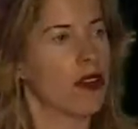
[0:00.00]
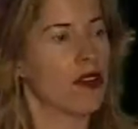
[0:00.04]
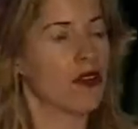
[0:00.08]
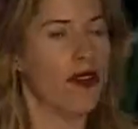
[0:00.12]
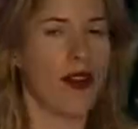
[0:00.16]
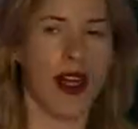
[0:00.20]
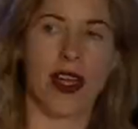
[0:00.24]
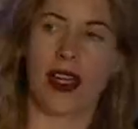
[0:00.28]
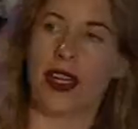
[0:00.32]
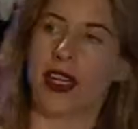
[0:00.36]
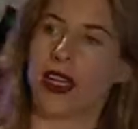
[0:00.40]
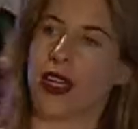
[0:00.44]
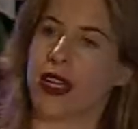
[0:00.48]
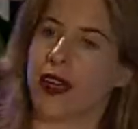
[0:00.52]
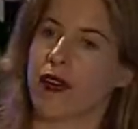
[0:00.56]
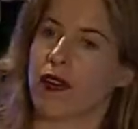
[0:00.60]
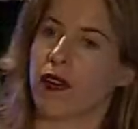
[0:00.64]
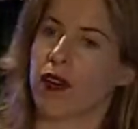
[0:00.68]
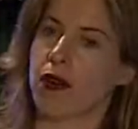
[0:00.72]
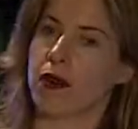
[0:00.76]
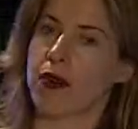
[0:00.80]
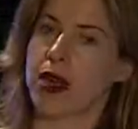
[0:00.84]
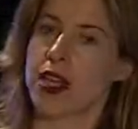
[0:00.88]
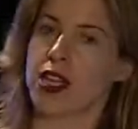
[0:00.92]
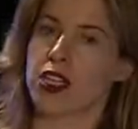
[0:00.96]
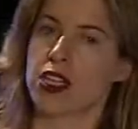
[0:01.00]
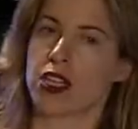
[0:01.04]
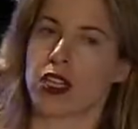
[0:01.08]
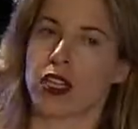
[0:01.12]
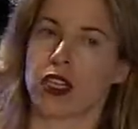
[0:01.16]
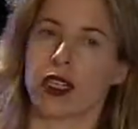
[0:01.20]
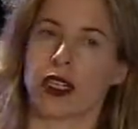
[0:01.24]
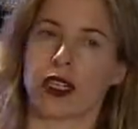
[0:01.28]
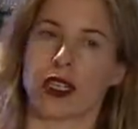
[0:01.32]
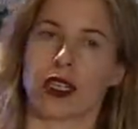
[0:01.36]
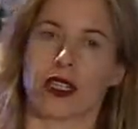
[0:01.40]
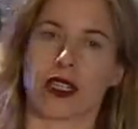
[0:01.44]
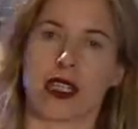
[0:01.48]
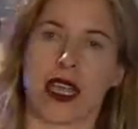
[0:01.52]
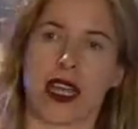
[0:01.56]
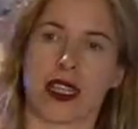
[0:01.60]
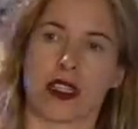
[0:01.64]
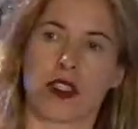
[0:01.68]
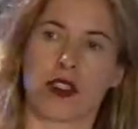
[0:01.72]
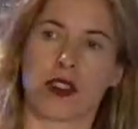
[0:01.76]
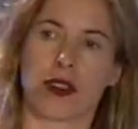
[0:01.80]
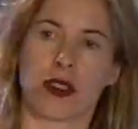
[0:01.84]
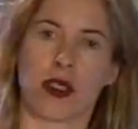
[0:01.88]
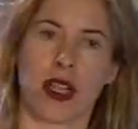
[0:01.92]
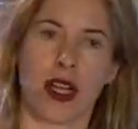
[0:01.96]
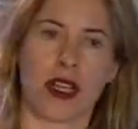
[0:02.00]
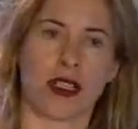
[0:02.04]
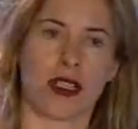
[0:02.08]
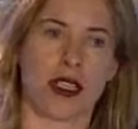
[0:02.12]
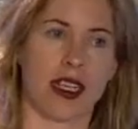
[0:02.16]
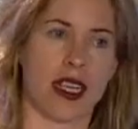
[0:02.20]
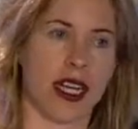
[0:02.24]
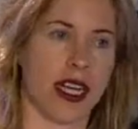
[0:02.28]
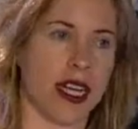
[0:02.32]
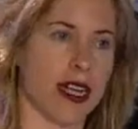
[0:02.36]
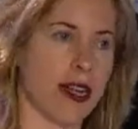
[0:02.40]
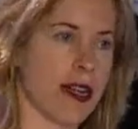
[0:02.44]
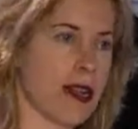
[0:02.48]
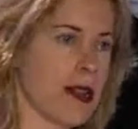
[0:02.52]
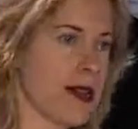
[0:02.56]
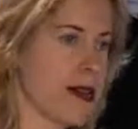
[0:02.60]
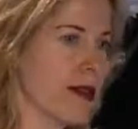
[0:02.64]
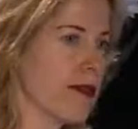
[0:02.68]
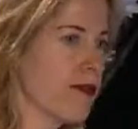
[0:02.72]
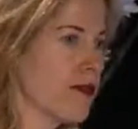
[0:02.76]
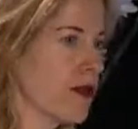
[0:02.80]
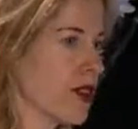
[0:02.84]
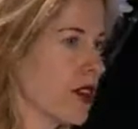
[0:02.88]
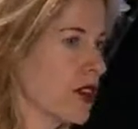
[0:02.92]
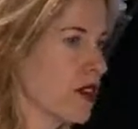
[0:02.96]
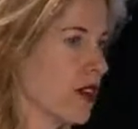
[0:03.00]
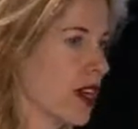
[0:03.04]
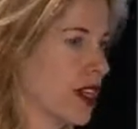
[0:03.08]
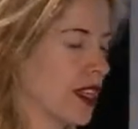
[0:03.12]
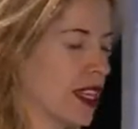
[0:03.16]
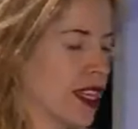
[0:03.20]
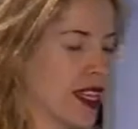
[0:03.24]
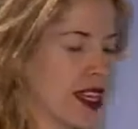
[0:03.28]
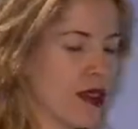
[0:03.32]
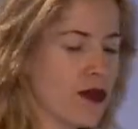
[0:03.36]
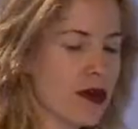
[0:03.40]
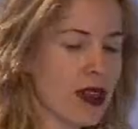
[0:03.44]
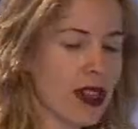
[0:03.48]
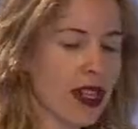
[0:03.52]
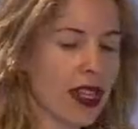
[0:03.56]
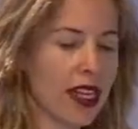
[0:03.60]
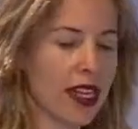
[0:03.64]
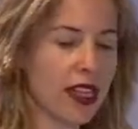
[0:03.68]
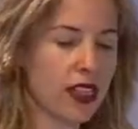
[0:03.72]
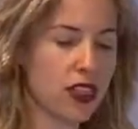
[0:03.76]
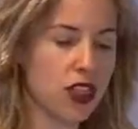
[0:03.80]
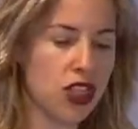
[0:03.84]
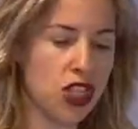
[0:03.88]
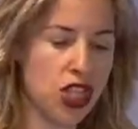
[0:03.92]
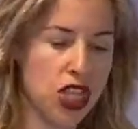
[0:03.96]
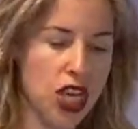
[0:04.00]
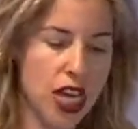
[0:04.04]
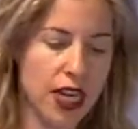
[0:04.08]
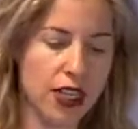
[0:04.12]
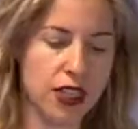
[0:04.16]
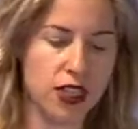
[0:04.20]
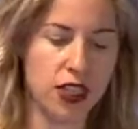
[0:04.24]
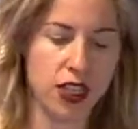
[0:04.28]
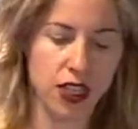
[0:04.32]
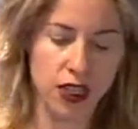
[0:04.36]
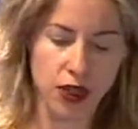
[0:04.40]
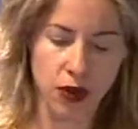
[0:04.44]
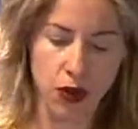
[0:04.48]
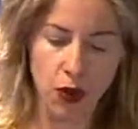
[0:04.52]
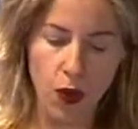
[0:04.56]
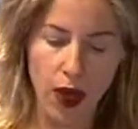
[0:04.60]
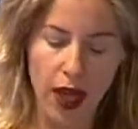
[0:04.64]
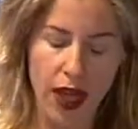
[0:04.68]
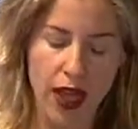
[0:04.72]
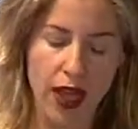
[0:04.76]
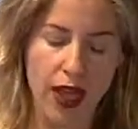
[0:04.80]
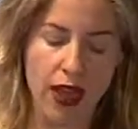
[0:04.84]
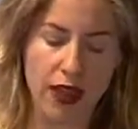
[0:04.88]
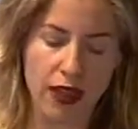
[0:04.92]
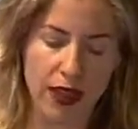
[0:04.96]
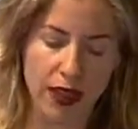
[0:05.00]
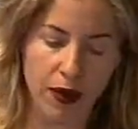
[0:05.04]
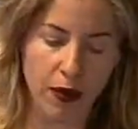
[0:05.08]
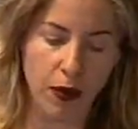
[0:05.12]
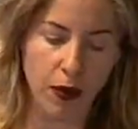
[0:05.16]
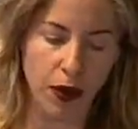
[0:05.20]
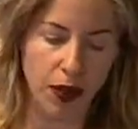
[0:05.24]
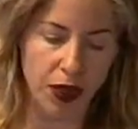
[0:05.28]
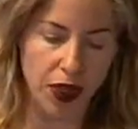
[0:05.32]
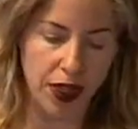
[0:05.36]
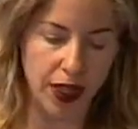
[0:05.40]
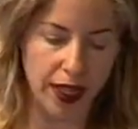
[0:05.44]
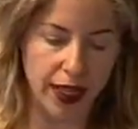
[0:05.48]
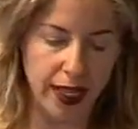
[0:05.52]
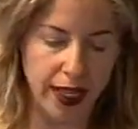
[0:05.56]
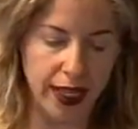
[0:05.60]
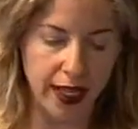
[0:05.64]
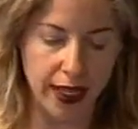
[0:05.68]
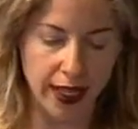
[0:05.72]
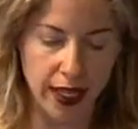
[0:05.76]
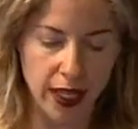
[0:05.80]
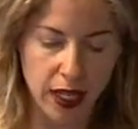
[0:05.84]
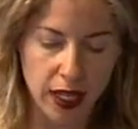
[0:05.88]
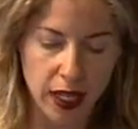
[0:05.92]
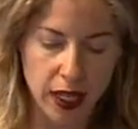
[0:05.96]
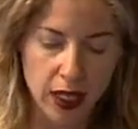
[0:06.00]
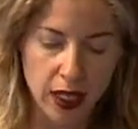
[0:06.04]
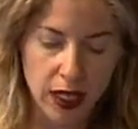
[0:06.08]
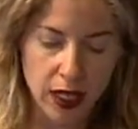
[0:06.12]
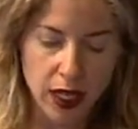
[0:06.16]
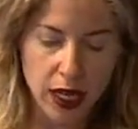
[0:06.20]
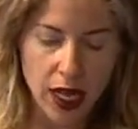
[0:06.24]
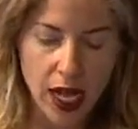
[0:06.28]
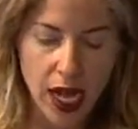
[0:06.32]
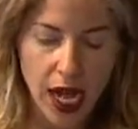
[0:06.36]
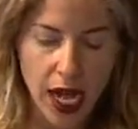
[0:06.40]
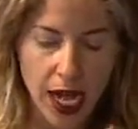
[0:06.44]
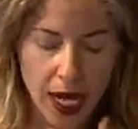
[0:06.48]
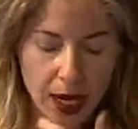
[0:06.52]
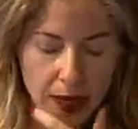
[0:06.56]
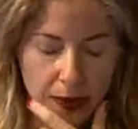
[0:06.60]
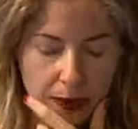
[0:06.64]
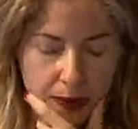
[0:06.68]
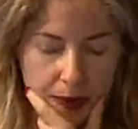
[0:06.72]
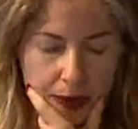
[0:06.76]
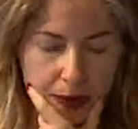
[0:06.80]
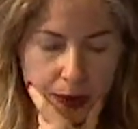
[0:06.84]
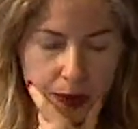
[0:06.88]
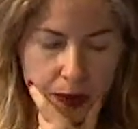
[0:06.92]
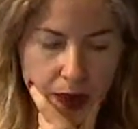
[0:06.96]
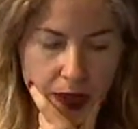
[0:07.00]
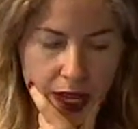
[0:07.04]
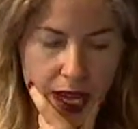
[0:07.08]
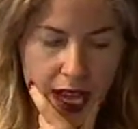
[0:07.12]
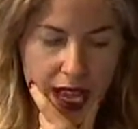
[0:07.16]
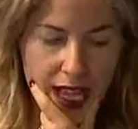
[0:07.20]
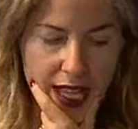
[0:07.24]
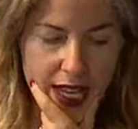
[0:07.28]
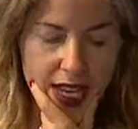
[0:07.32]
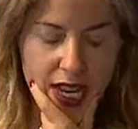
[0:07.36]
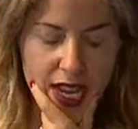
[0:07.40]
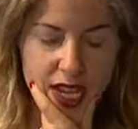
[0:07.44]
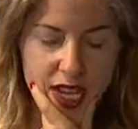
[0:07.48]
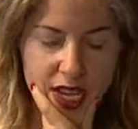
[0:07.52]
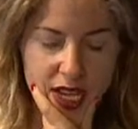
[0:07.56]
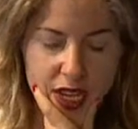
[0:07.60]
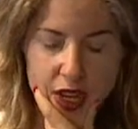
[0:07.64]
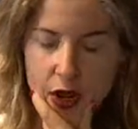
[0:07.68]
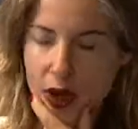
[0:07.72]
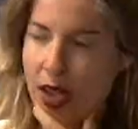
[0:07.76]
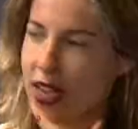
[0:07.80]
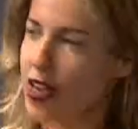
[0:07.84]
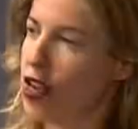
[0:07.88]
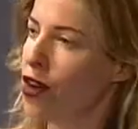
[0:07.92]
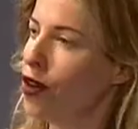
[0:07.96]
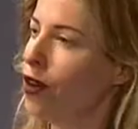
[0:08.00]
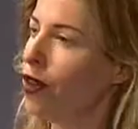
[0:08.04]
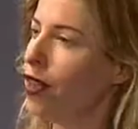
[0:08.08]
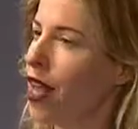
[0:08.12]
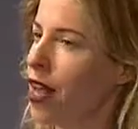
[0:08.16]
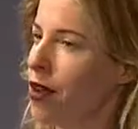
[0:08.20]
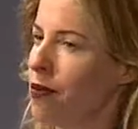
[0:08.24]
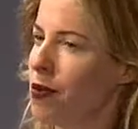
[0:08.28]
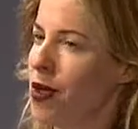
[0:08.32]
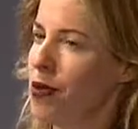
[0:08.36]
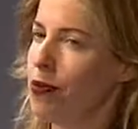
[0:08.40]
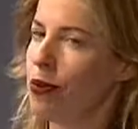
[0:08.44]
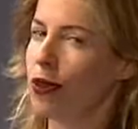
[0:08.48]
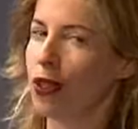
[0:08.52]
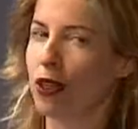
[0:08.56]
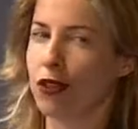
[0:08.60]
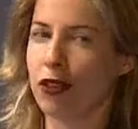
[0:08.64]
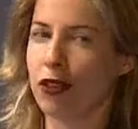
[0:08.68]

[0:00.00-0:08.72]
finding information and contextualizing it. So I think it really is changing the way that we're thinking. Um, and you know, I know a lot of people are